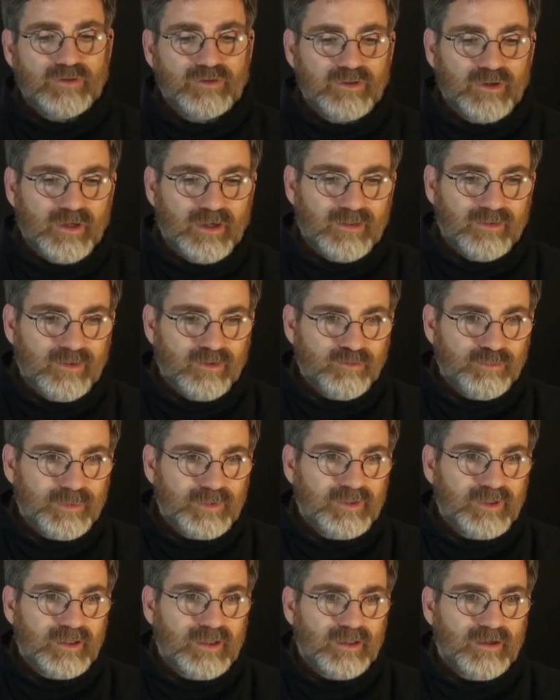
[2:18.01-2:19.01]
during this
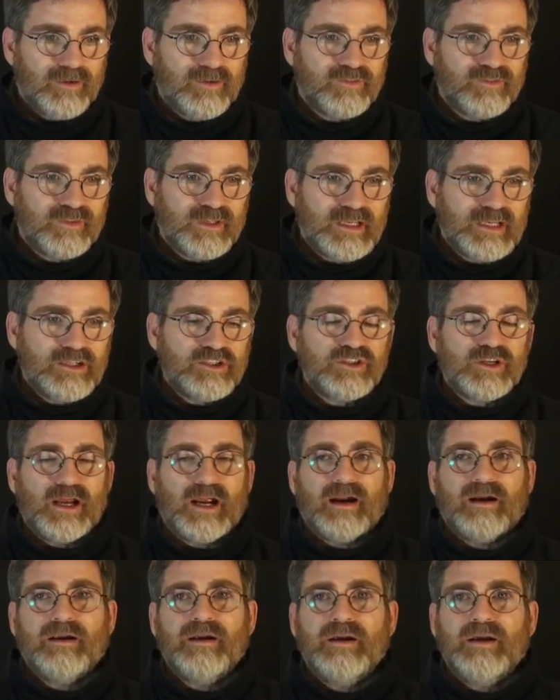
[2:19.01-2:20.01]
particular siege
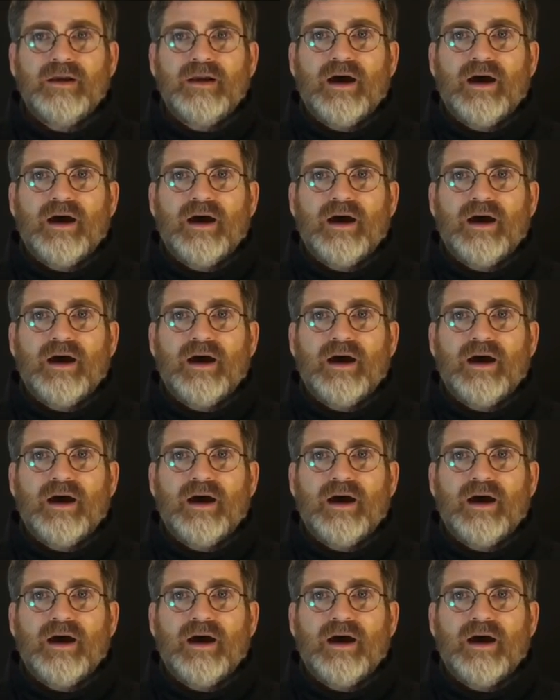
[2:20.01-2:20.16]
there.